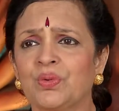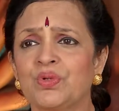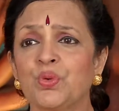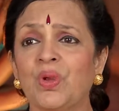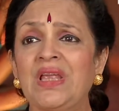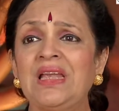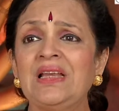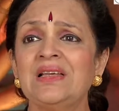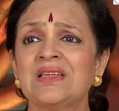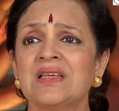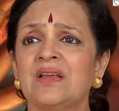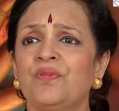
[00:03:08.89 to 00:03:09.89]
to
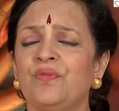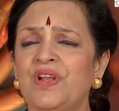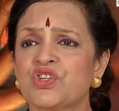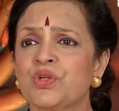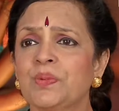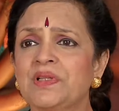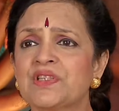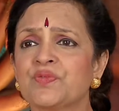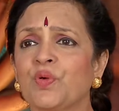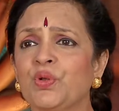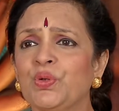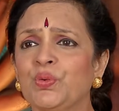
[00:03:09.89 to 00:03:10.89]
yield vegetables
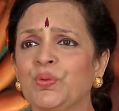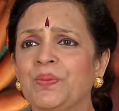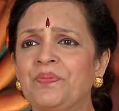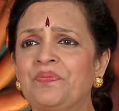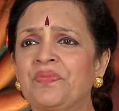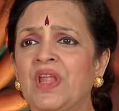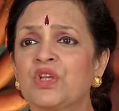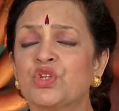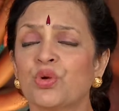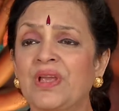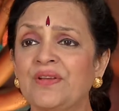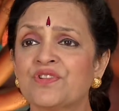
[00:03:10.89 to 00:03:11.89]
for you,
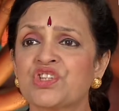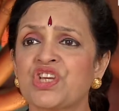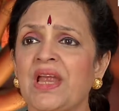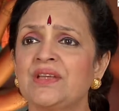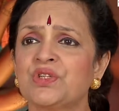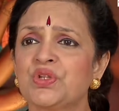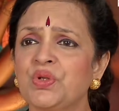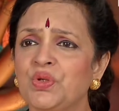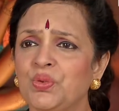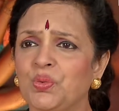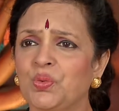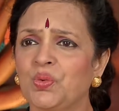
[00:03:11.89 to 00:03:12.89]
to give shade to
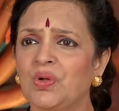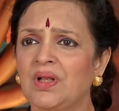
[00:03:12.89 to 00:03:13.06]
you.